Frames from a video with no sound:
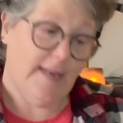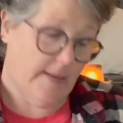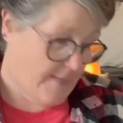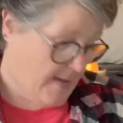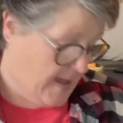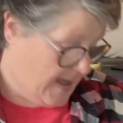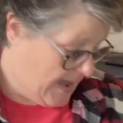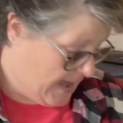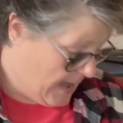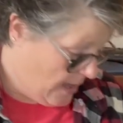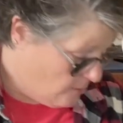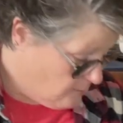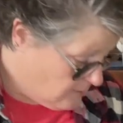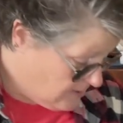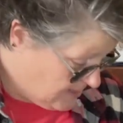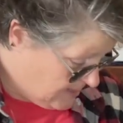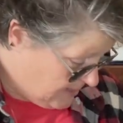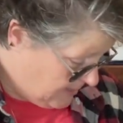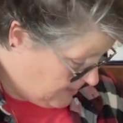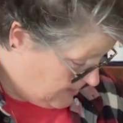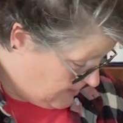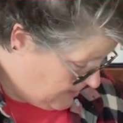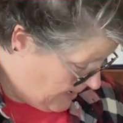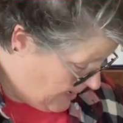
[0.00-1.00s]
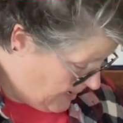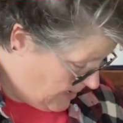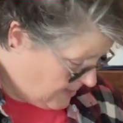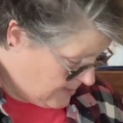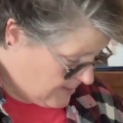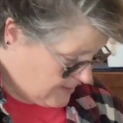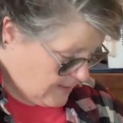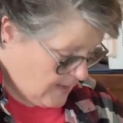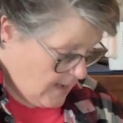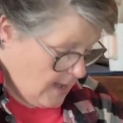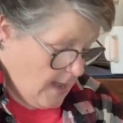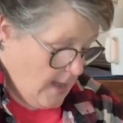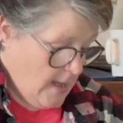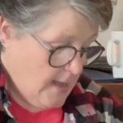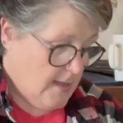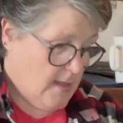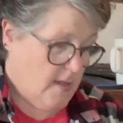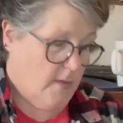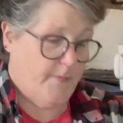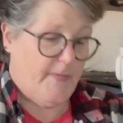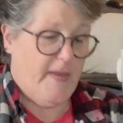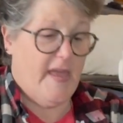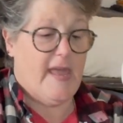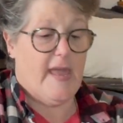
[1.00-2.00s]
my house these days.
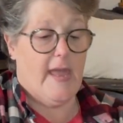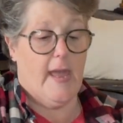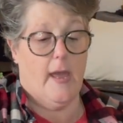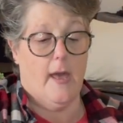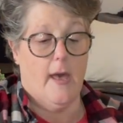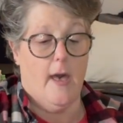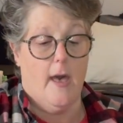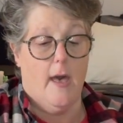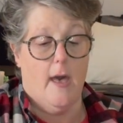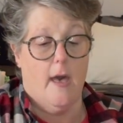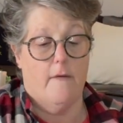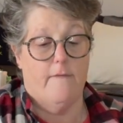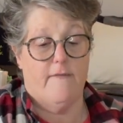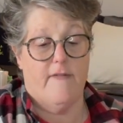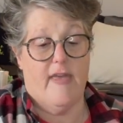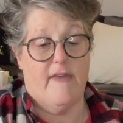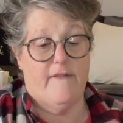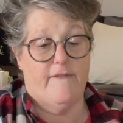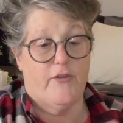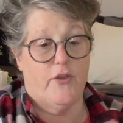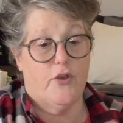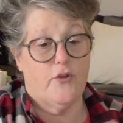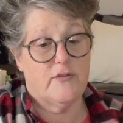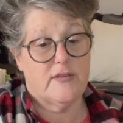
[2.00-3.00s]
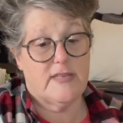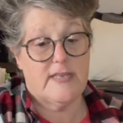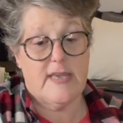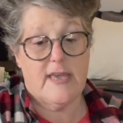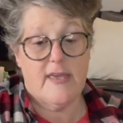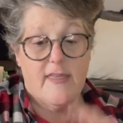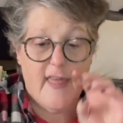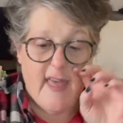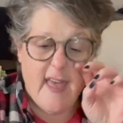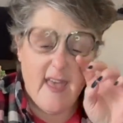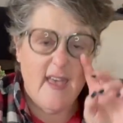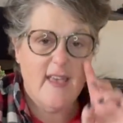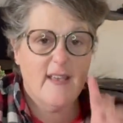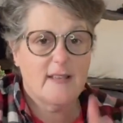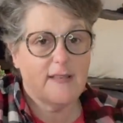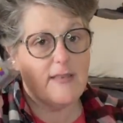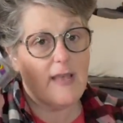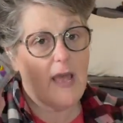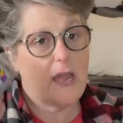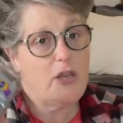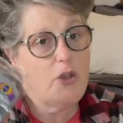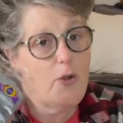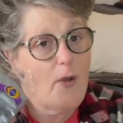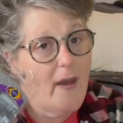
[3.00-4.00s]
Speaking of, if you see this
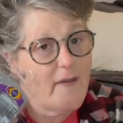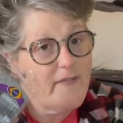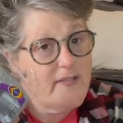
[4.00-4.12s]
and you have